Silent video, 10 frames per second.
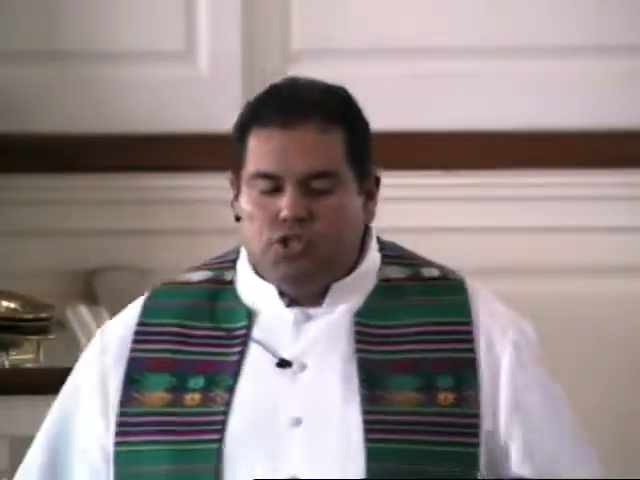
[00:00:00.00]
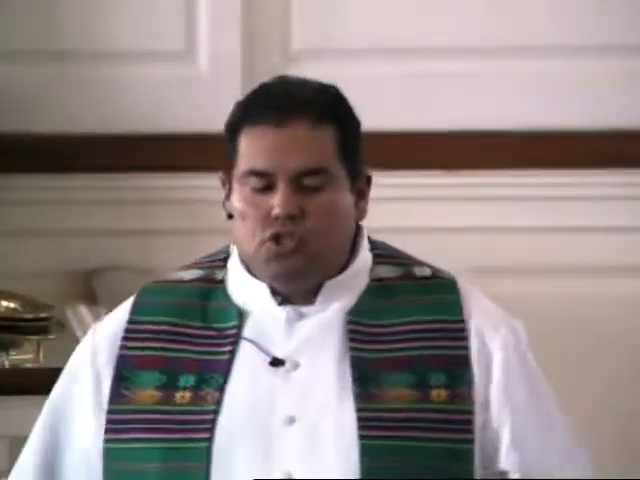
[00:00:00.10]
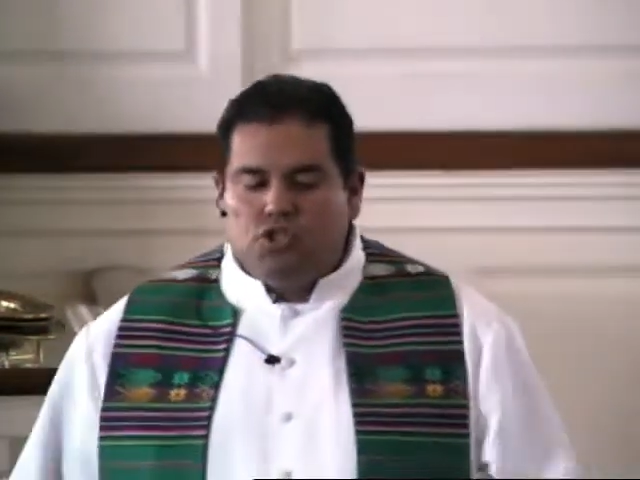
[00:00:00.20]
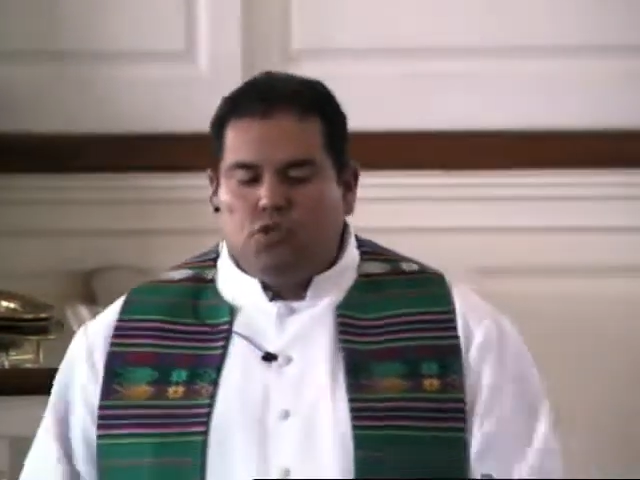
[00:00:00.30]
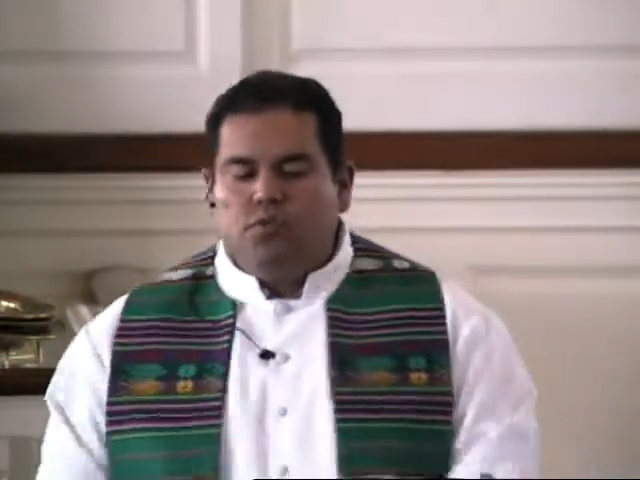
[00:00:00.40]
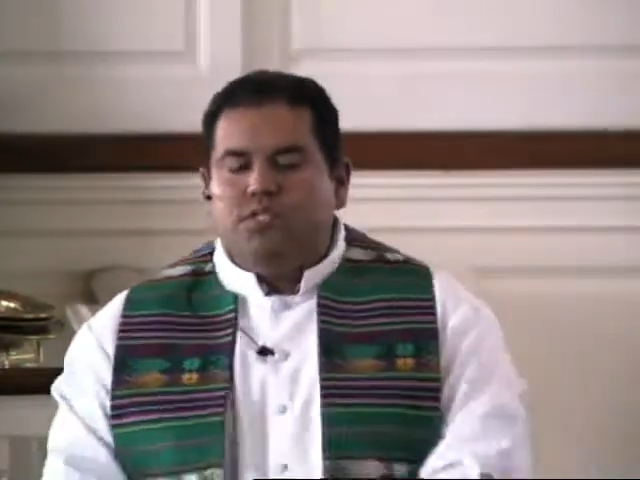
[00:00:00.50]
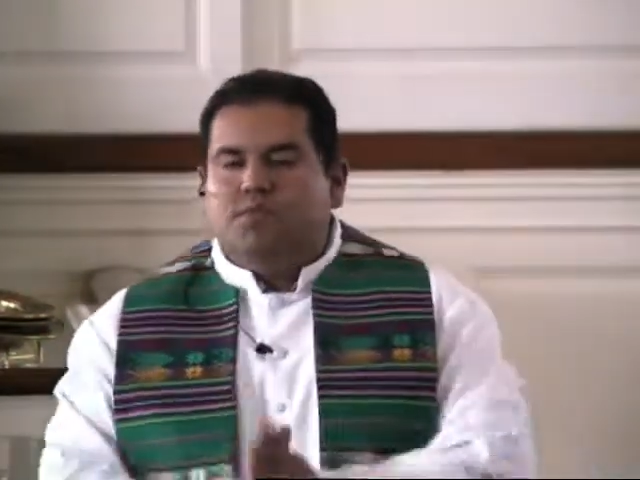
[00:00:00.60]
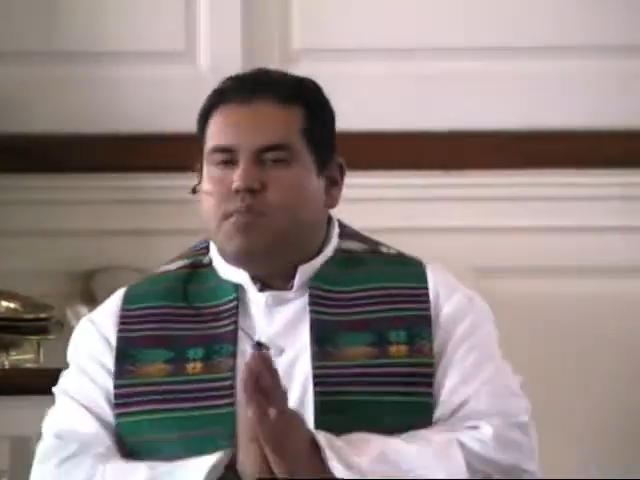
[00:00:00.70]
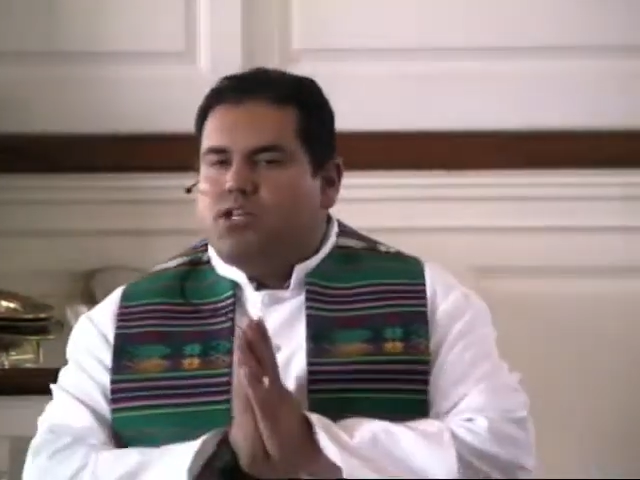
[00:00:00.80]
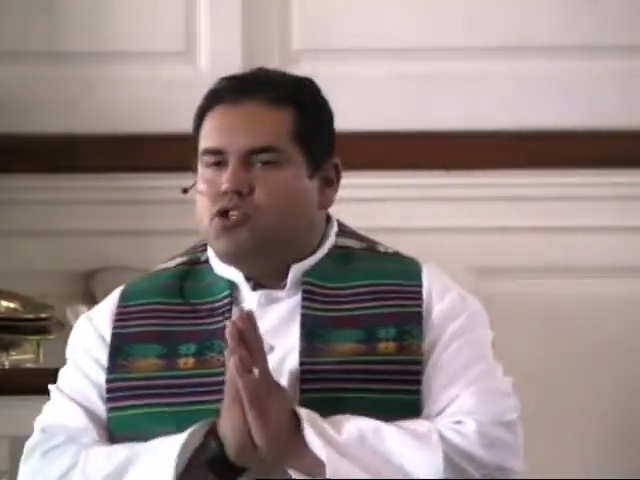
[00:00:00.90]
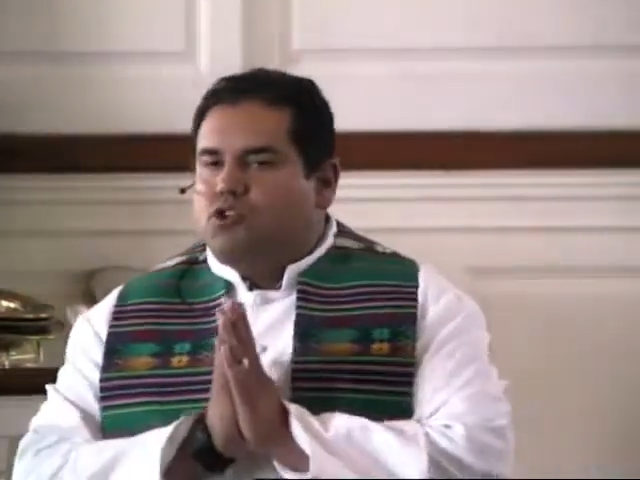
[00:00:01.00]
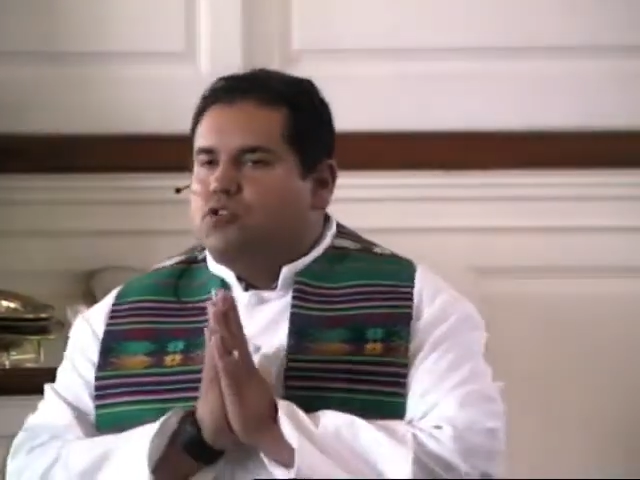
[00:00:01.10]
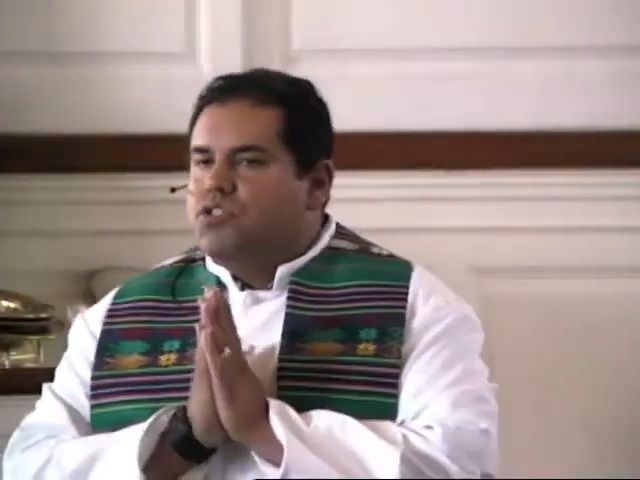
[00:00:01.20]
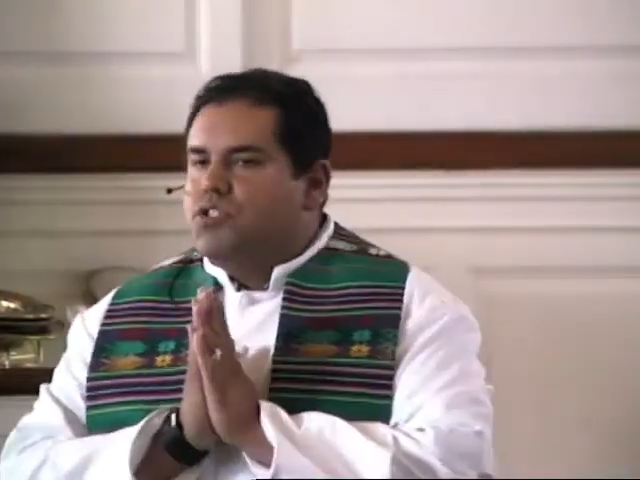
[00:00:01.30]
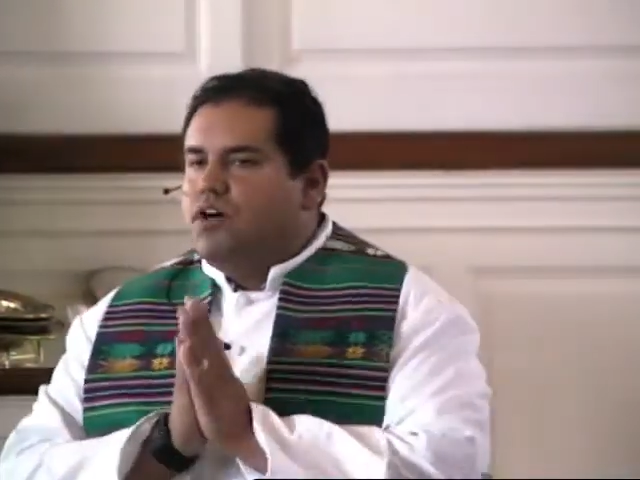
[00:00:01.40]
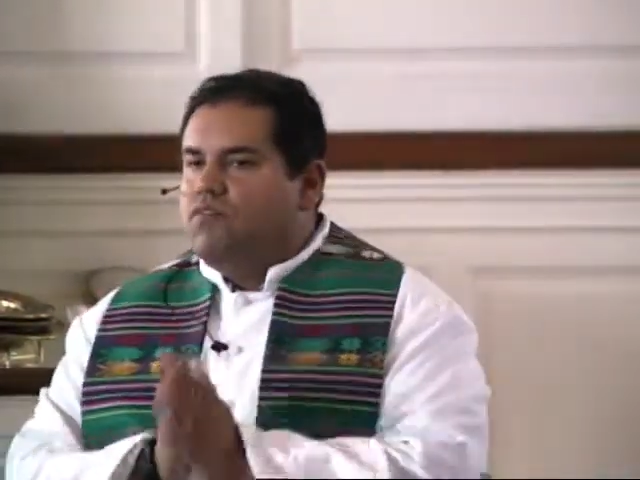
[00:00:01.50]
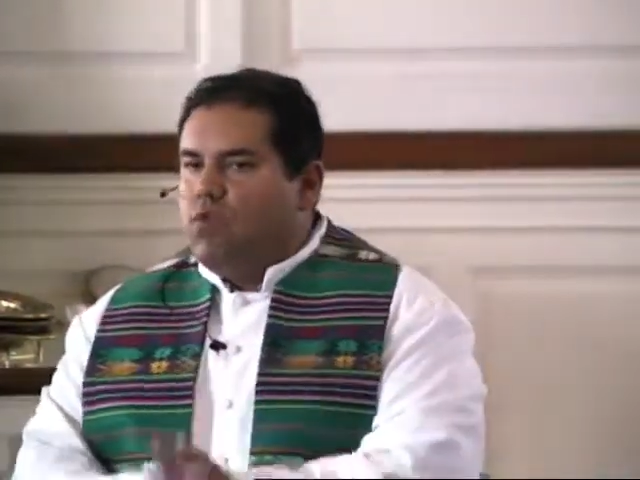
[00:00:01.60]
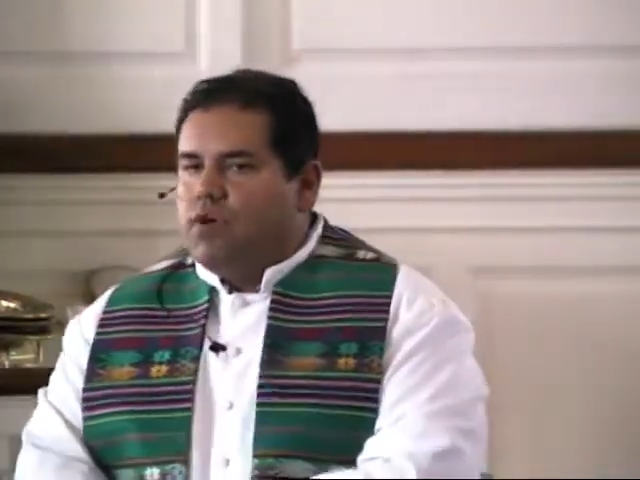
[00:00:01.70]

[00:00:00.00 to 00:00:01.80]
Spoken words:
surest measures of what